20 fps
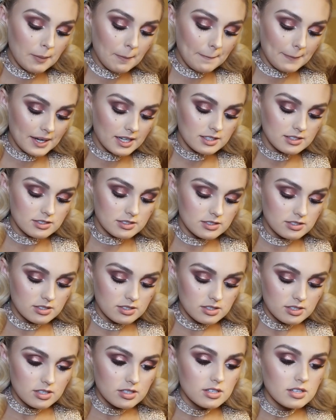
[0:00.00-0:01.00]

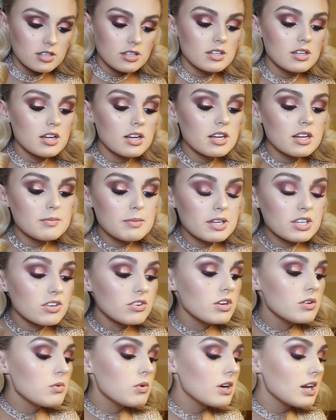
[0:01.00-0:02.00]
Mm-hmm. um, I
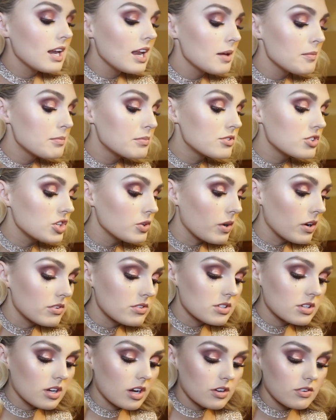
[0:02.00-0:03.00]
don't know what lip duo
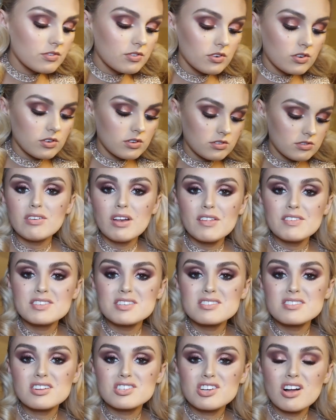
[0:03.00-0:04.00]
to go for. I feel like this
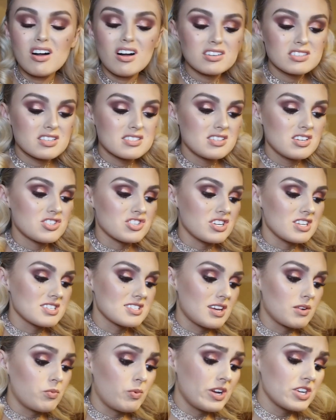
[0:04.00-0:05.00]
is such a hard decision. It's
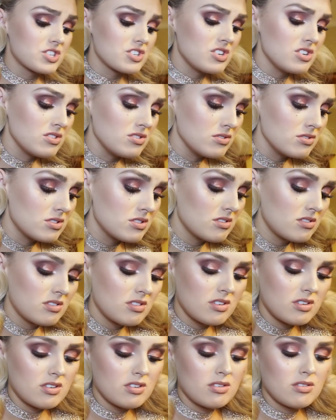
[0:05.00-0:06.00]
like which nude
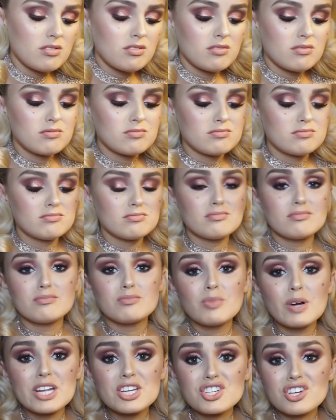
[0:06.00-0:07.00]

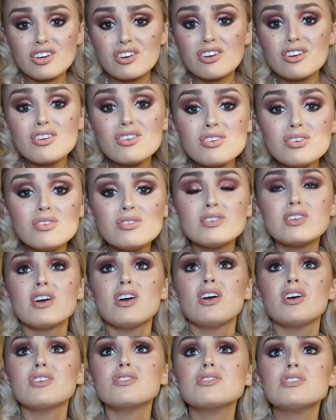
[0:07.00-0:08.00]
which nude
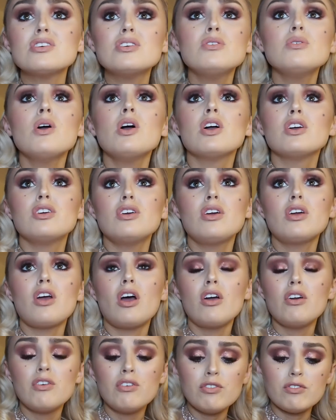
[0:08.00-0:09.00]
do you
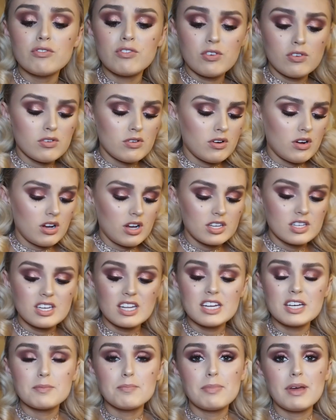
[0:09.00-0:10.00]
go for? I
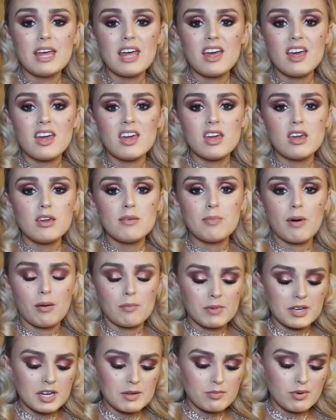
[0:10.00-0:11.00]
need a pee, but
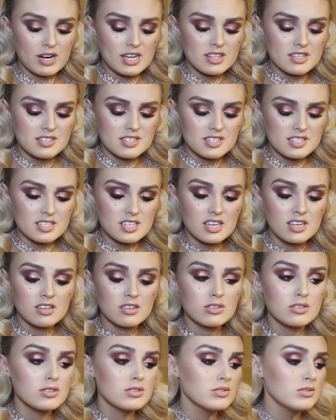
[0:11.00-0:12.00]
I'm going to break the
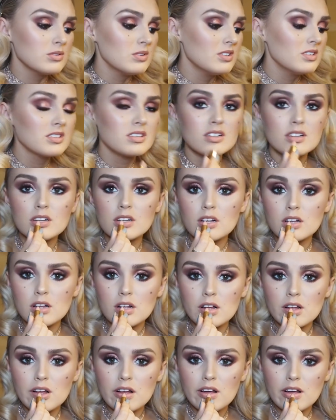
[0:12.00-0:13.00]
seal.
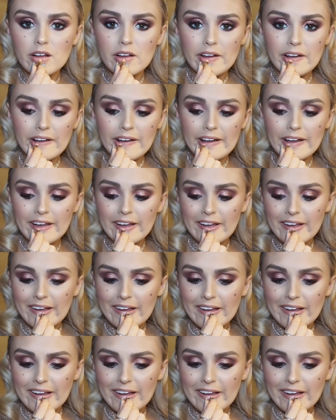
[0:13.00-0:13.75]
Explain.